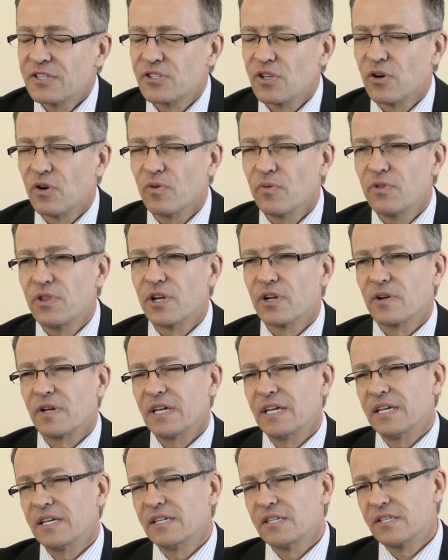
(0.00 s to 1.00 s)
So there
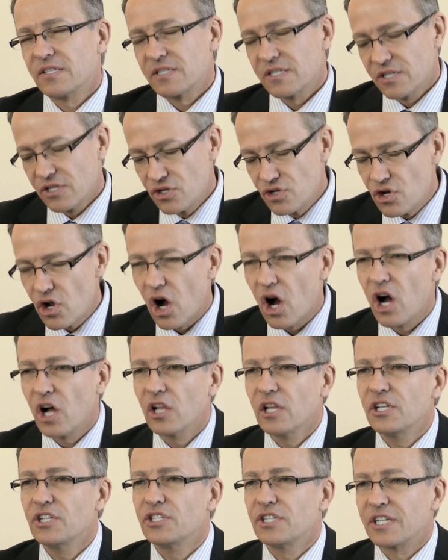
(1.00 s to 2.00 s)
is
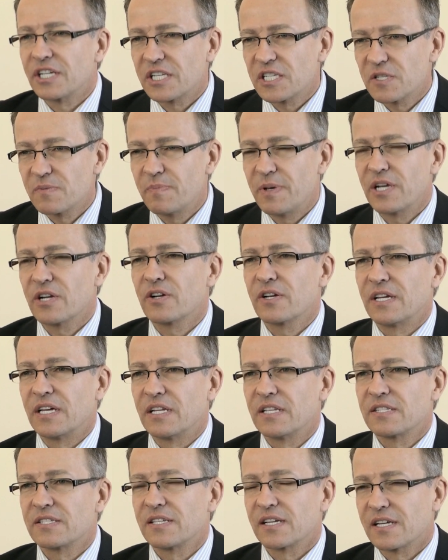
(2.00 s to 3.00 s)
knowledge and
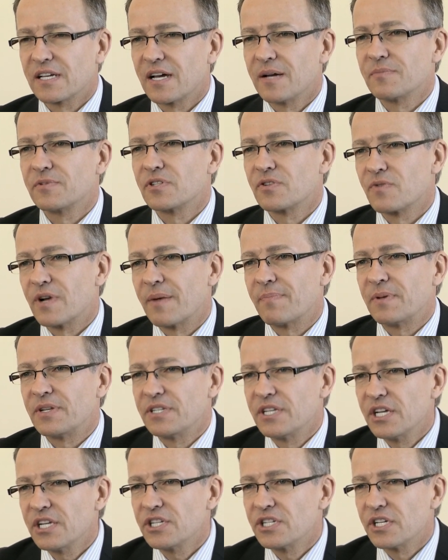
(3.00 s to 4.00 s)
experience that comes in
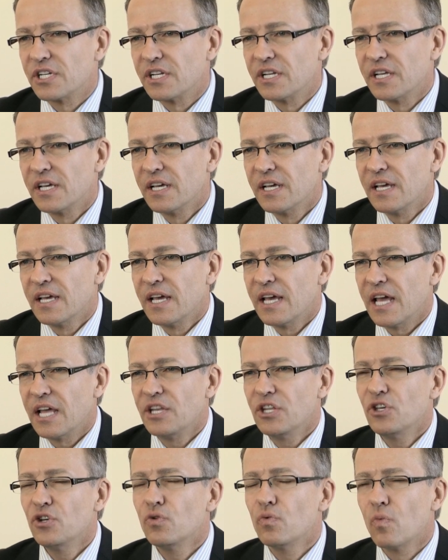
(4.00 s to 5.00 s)
repetition,
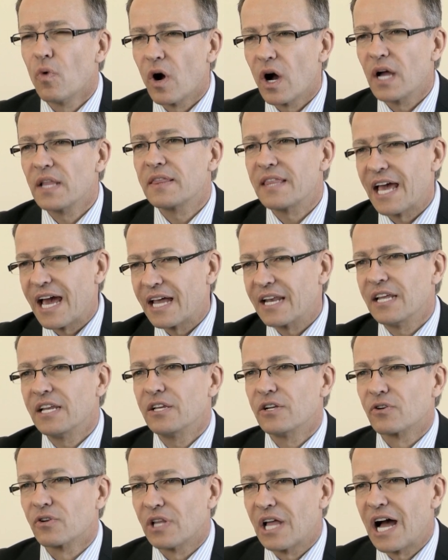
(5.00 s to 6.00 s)
and you want that
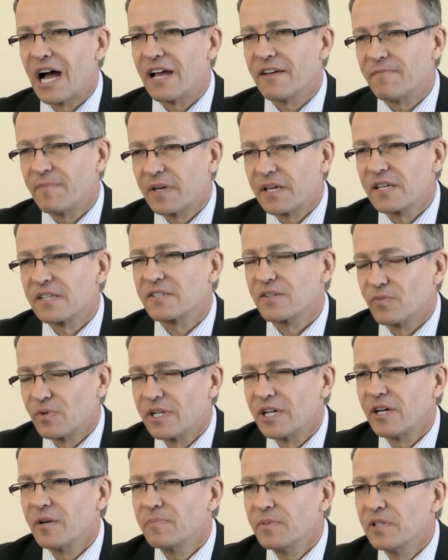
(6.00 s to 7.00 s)
in your life because it
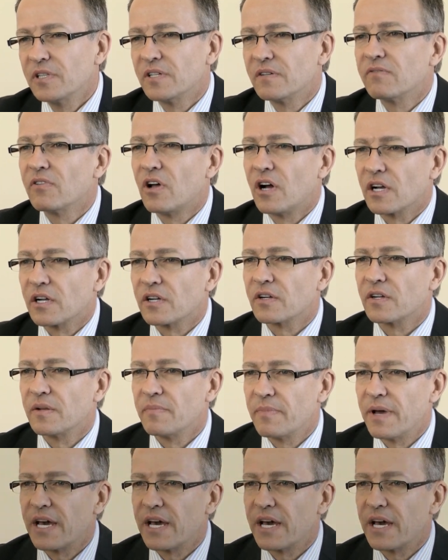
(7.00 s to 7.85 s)
will help you live longer and